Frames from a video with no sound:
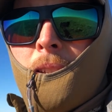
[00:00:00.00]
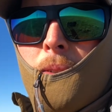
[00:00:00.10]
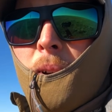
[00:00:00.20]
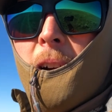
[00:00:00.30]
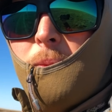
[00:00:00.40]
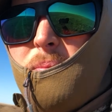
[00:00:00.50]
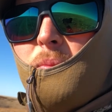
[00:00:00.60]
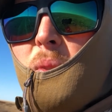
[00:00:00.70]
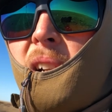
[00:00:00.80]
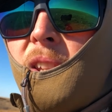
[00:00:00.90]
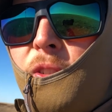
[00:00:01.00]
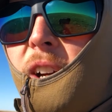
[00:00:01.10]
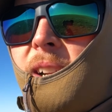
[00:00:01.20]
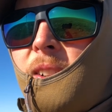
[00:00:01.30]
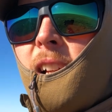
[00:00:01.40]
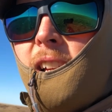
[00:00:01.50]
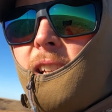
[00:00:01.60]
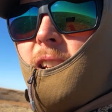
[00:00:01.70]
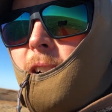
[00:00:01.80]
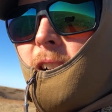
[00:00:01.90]
Well, we're on the final leg
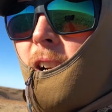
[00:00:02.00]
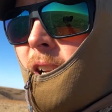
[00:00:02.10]
here.